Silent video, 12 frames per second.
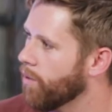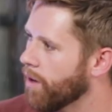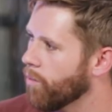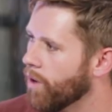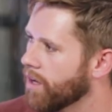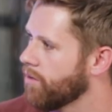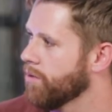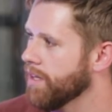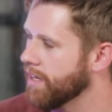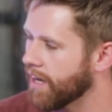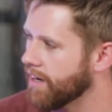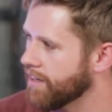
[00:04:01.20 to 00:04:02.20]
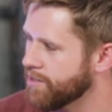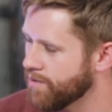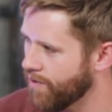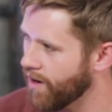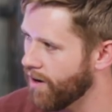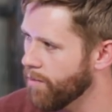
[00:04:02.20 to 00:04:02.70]
What what really kind of gets you
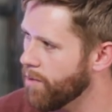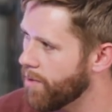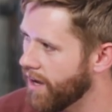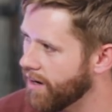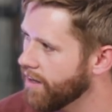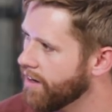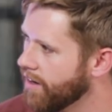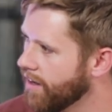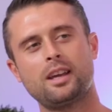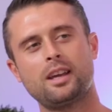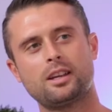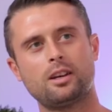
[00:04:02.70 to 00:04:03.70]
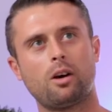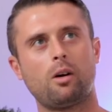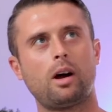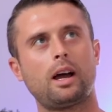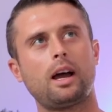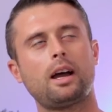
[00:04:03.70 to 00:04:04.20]
fired up about it? You
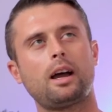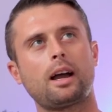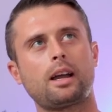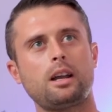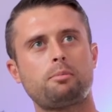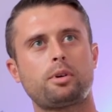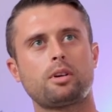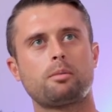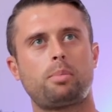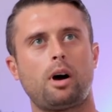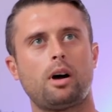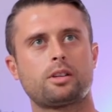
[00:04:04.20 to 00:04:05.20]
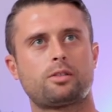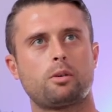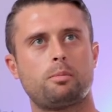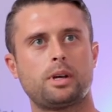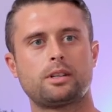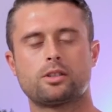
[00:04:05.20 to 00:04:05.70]
know, I kind of put it on pause for a
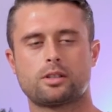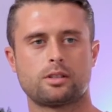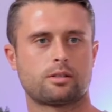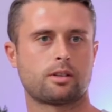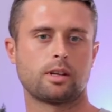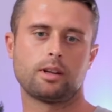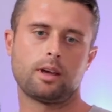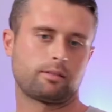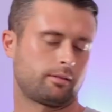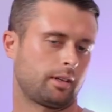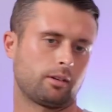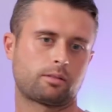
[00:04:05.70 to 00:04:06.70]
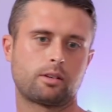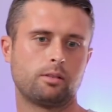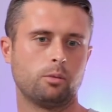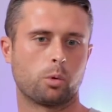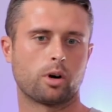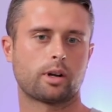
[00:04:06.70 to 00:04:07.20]
bit just because you know
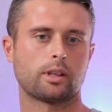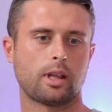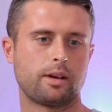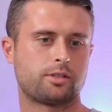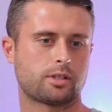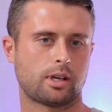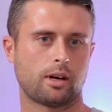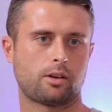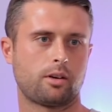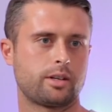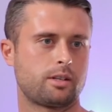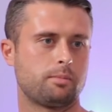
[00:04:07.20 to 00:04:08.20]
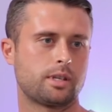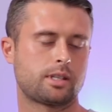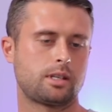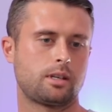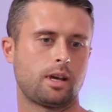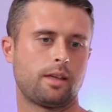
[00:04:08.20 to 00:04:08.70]
work and life just got crazy
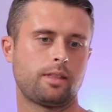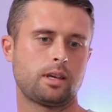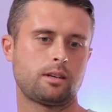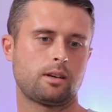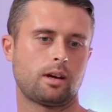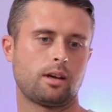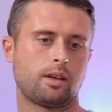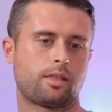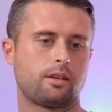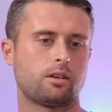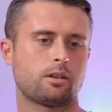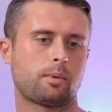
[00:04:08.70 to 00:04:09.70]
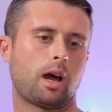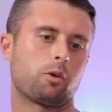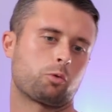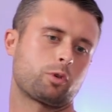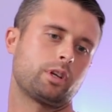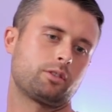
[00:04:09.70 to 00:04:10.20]
busy. And then Ethereum
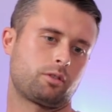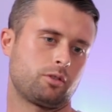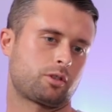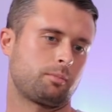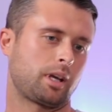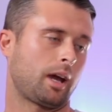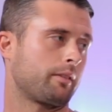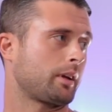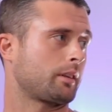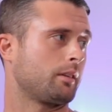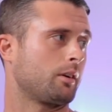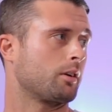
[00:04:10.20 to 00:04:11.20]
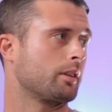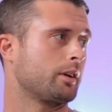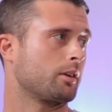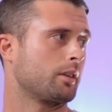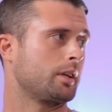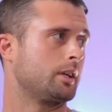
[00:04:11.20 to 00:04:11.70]
got reintroduced to me kind of like in the early,
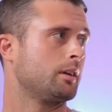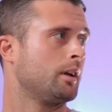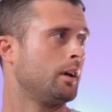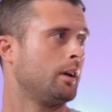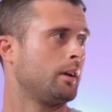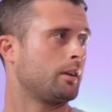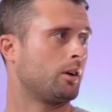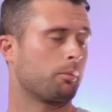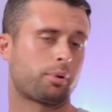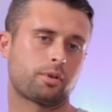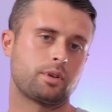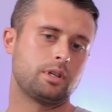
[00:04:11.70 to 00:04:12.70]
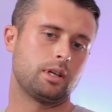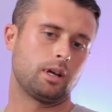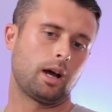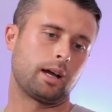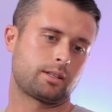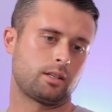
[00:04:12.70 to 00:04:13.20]
early, you know,
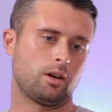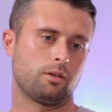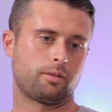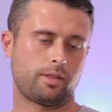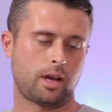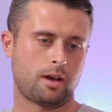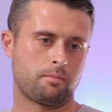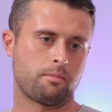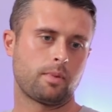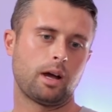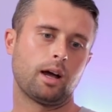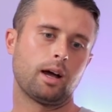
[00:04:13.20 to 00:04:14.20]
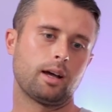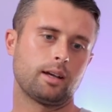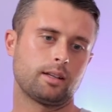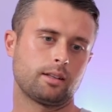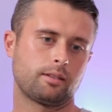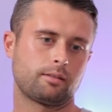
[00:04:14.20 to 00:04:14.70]
pre-ICO for them
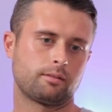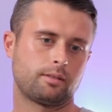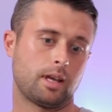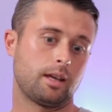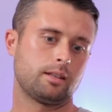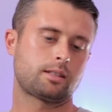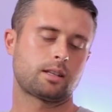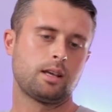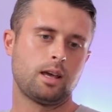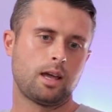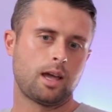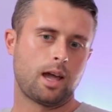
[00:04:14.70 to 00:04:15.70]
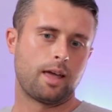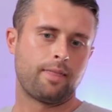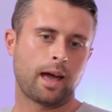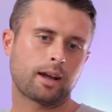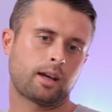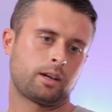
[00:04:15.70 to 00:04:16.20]
uh, days. Mm-hmm. And
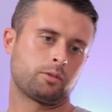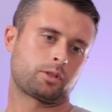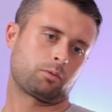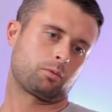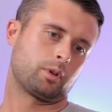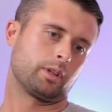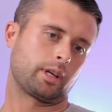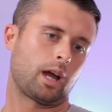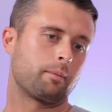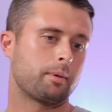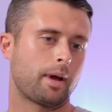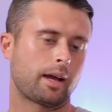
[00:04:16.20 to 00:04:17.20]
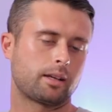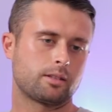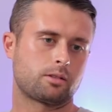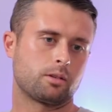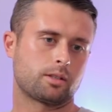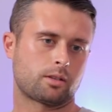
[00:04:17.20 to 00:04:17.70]
that kind of was what really got me back
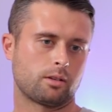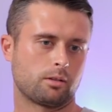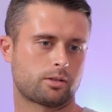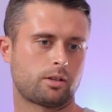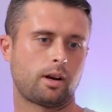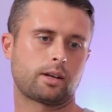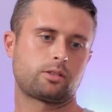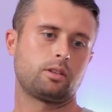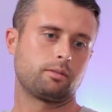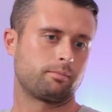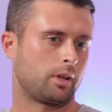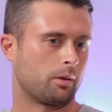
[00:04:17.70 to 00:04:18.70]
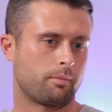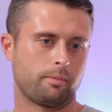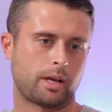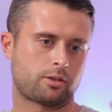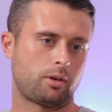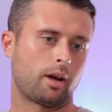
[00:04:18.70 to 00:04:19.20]
into it. So I started actually, you know,
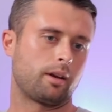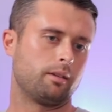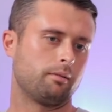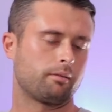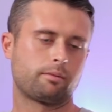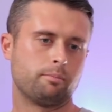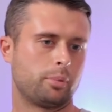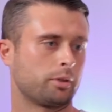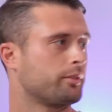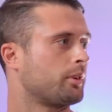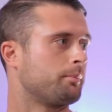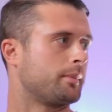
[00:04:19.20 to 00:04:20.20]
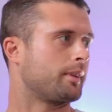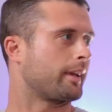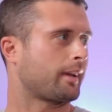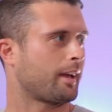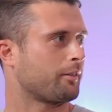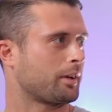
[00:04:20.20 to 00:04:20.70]
messing around and building some
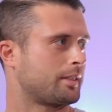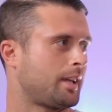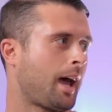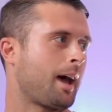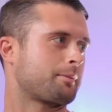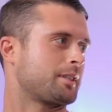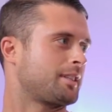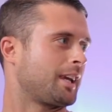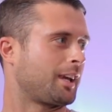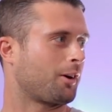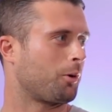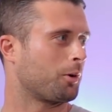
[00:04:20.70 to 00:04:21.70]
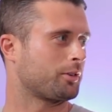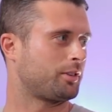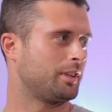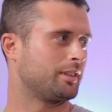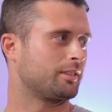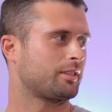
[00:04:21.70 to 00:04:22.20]
like kind of like dApps and taking
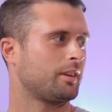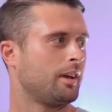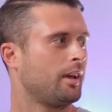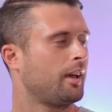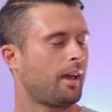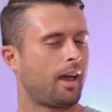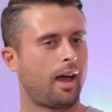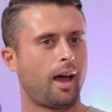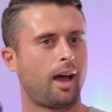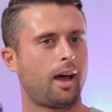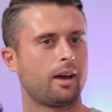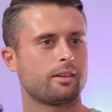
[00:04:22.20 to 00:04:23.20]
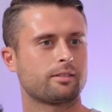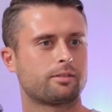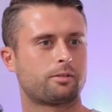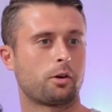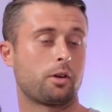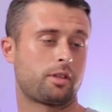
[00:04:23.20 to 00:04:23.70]
courses uh,
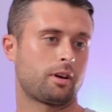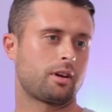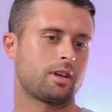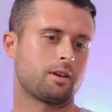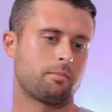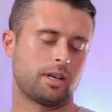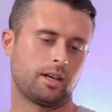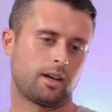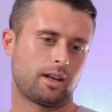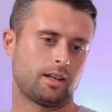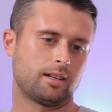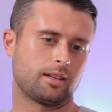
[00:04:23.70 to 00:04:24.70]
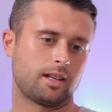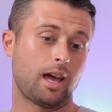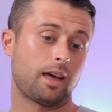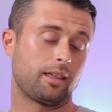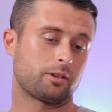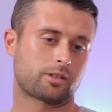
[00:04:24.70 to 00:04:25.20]
for Ethereum. And, and
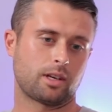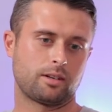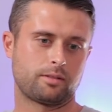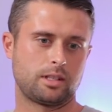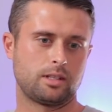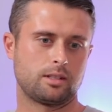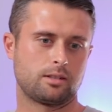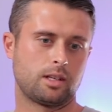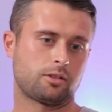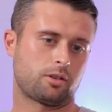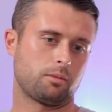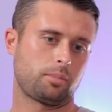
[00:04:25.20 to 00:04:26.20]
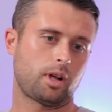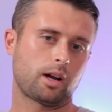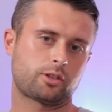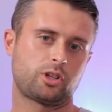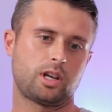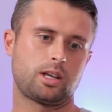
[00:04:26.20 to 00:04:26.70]
yeah, that was kind of the, the intro to
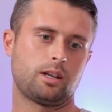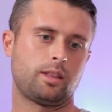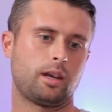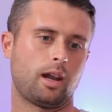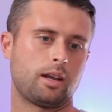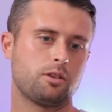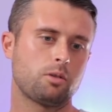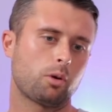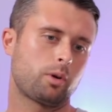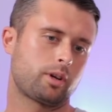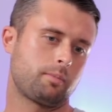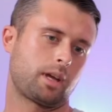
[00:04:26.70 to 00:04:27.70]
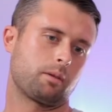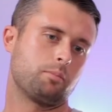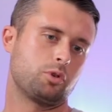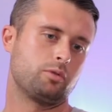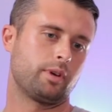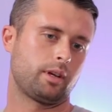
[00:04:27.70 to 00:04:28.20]
blockchain. And then I knew I wanted to make a
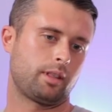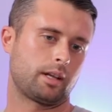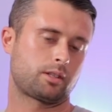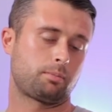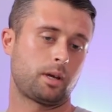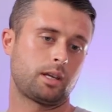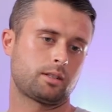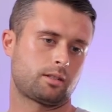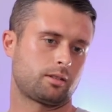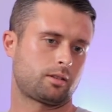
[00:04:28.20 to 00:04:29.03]
move into that space.